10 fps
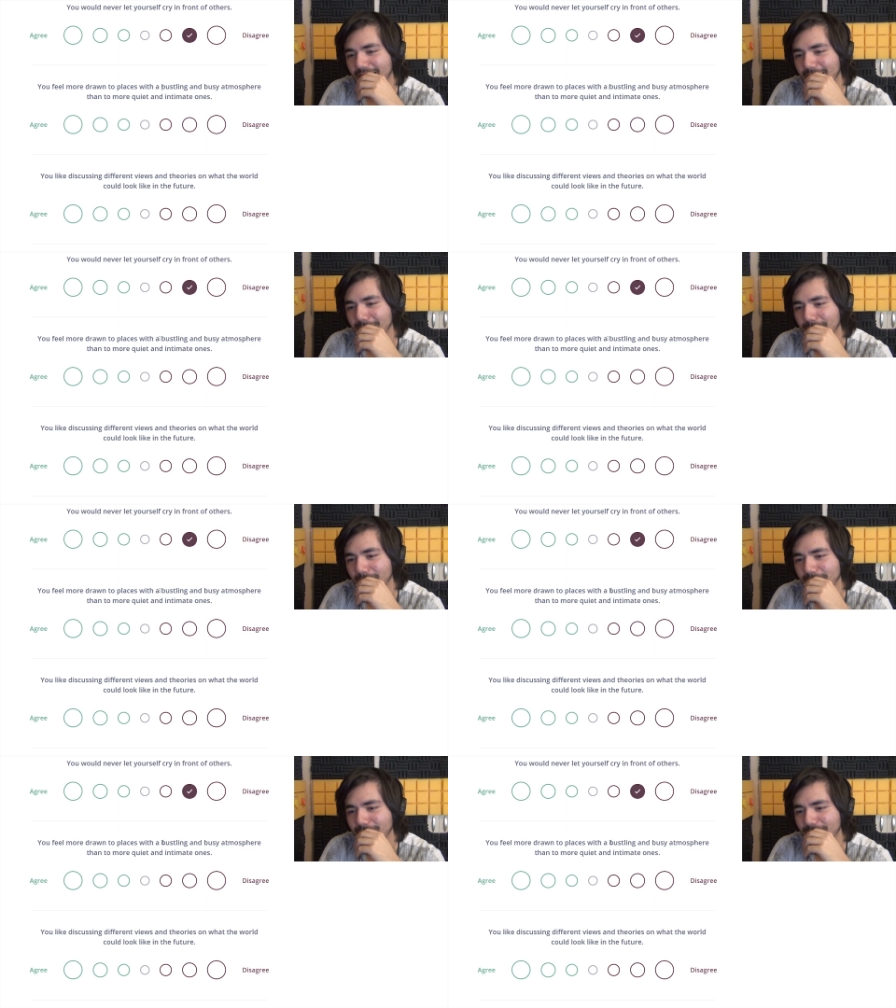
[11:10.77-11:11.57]
don't know,
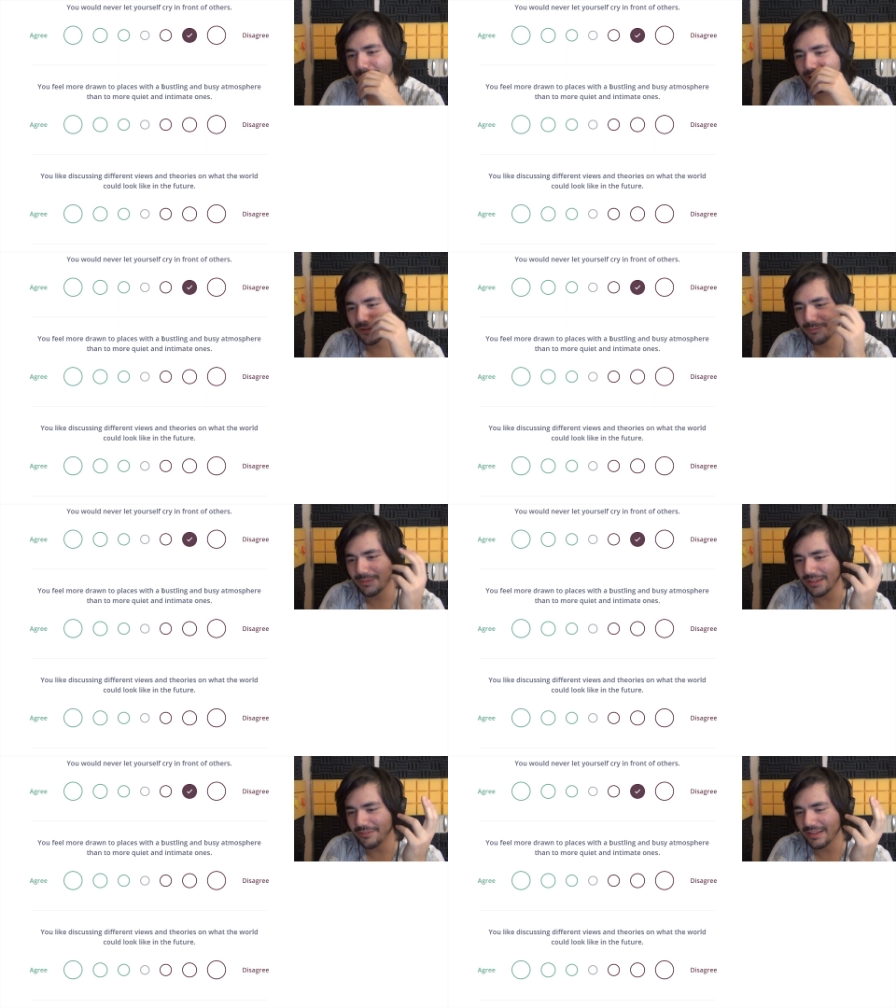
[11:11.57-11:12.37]
also because of
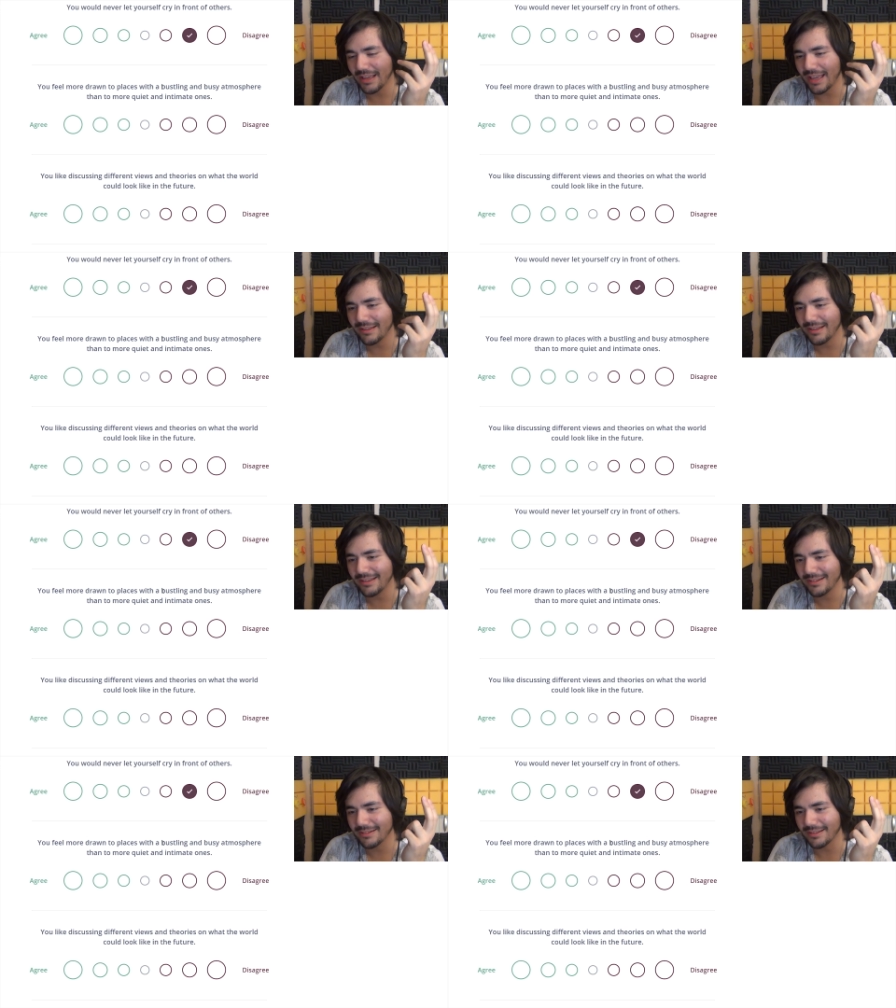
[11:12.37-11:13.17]
living 18
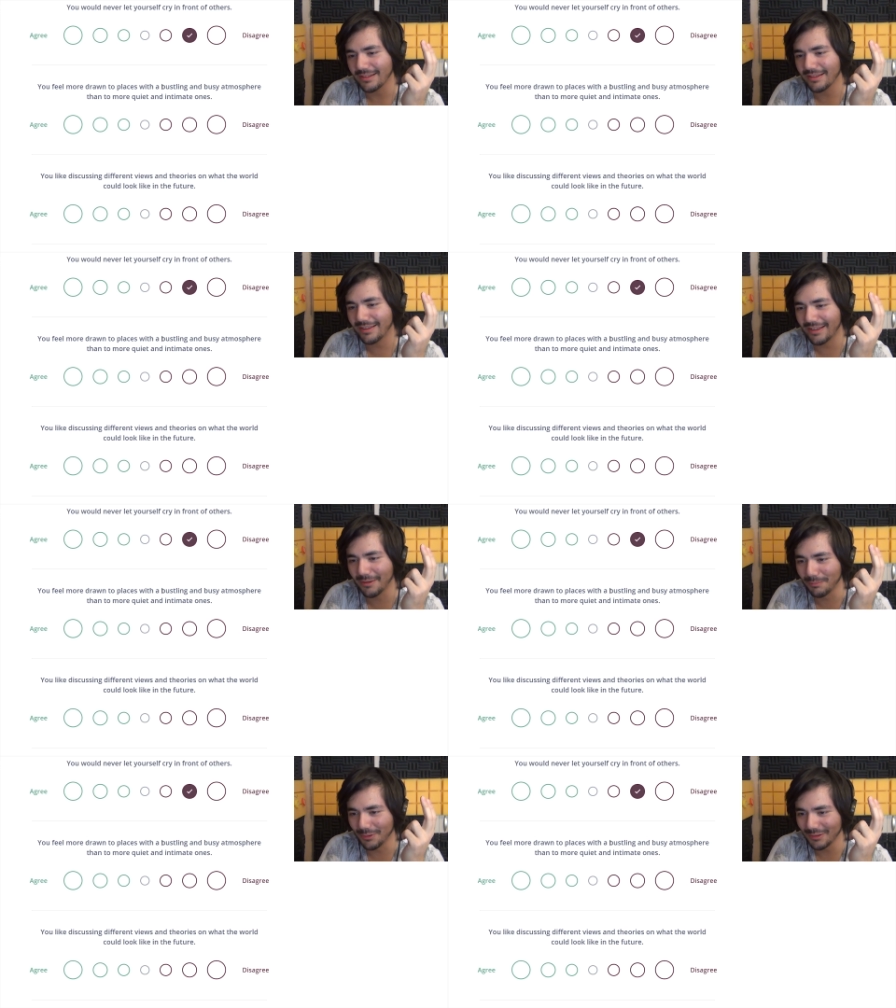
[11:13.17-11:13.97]
years in
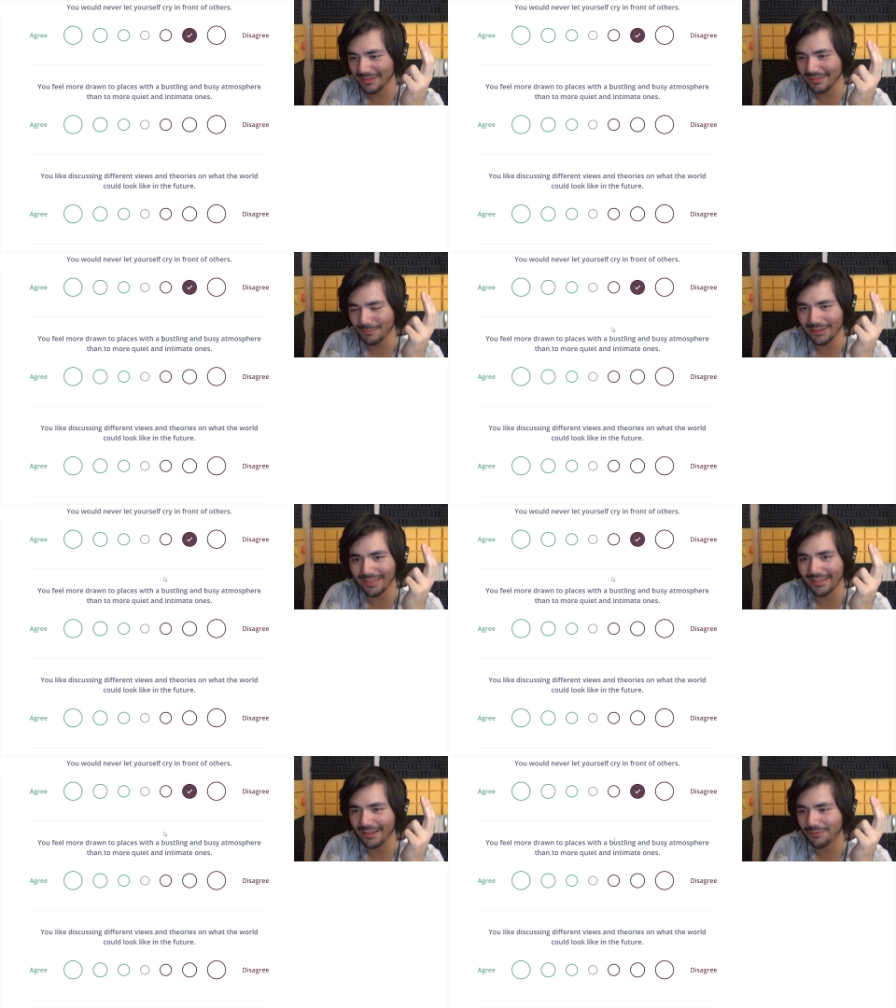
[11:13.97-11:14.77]
Istanbul with,
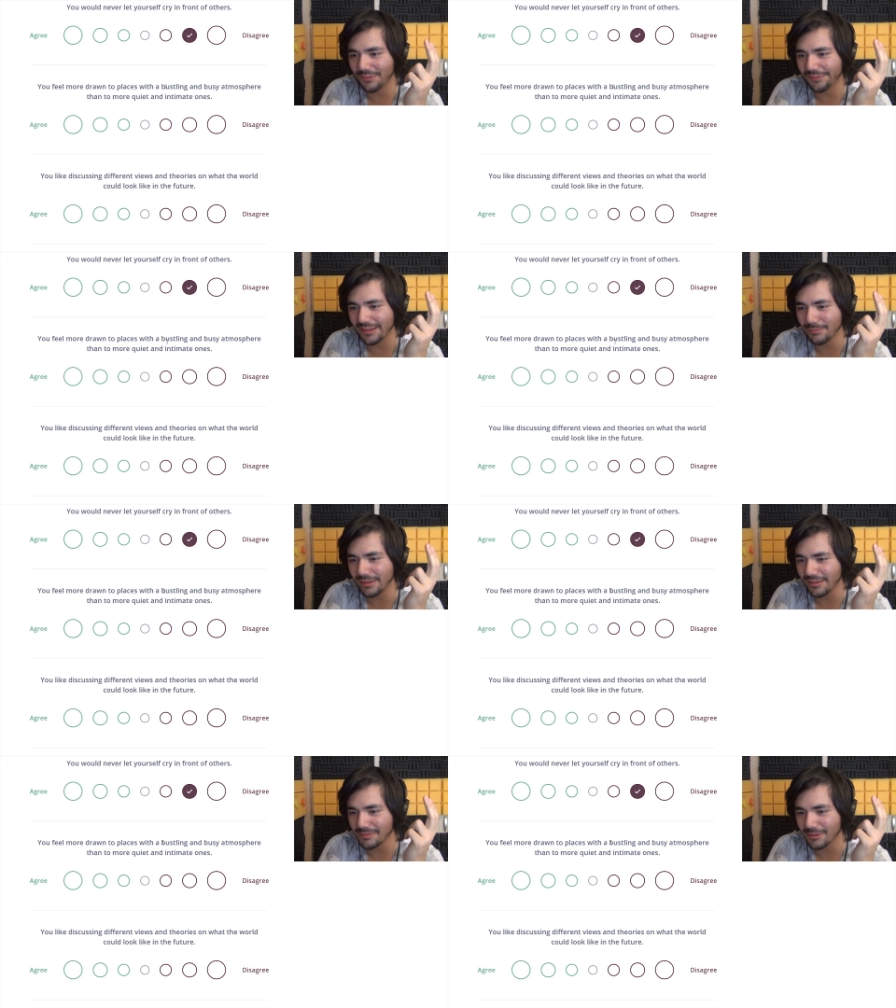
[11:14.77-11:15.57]
like, 15
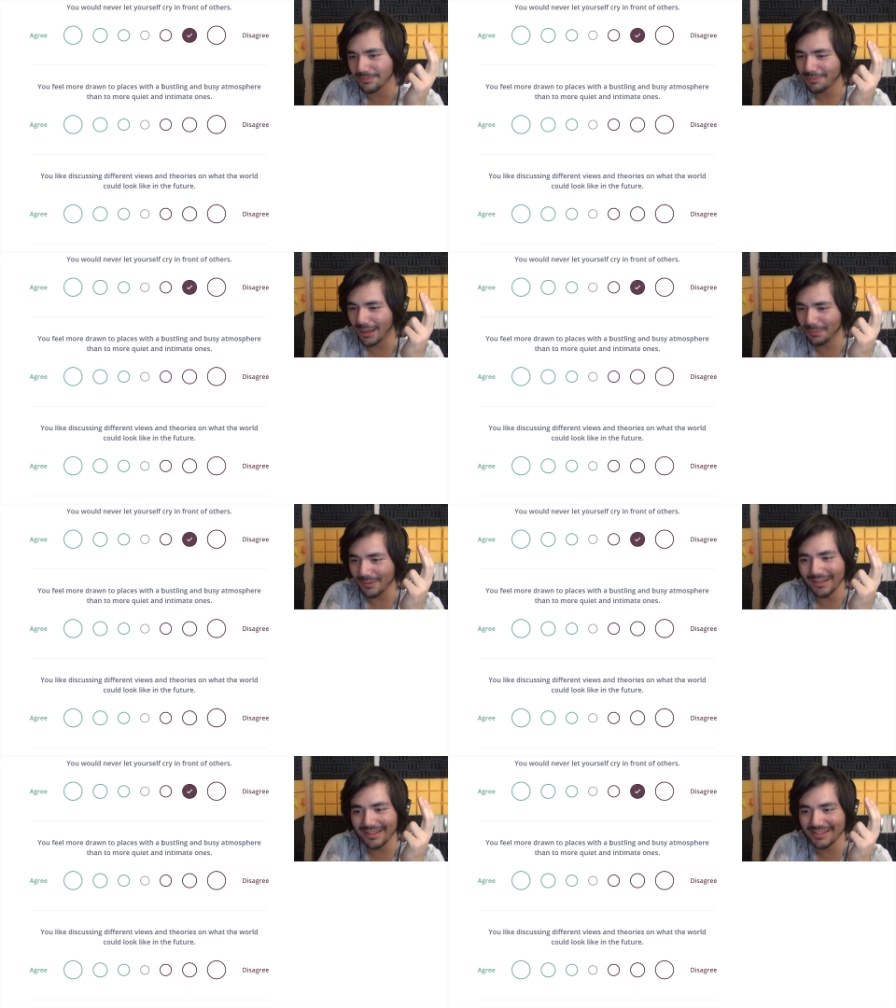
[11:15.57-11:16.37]
million
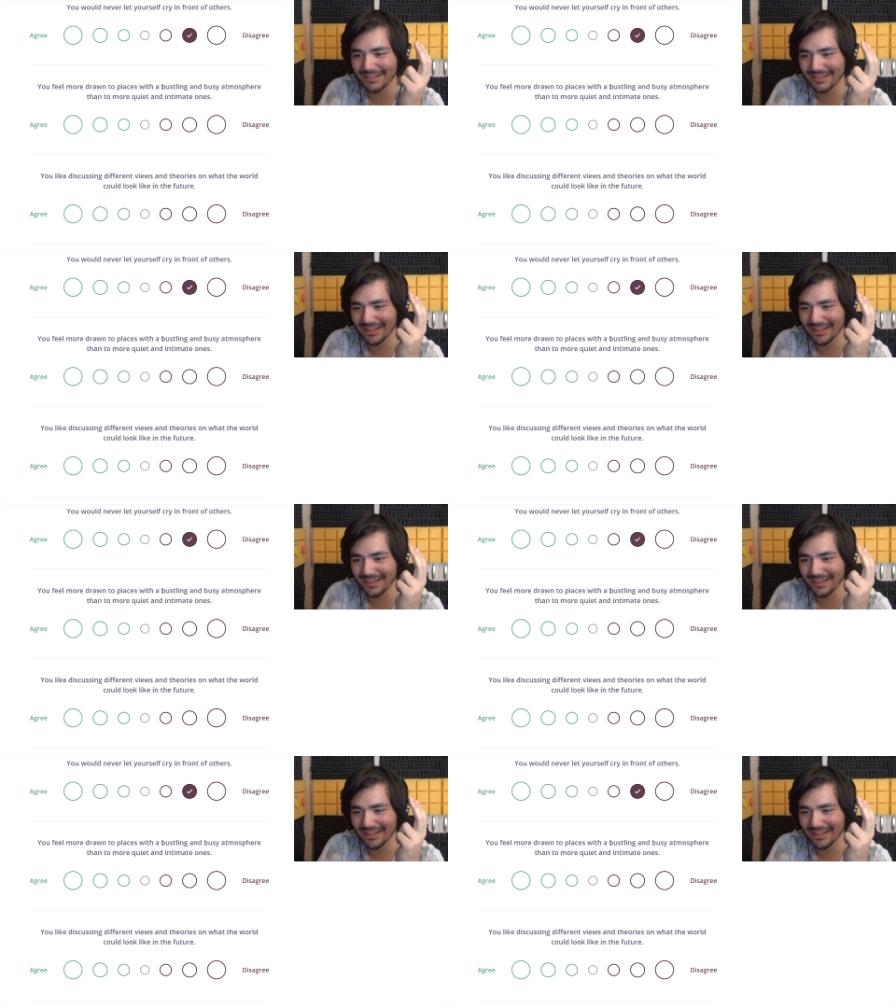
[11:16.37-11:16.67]
population.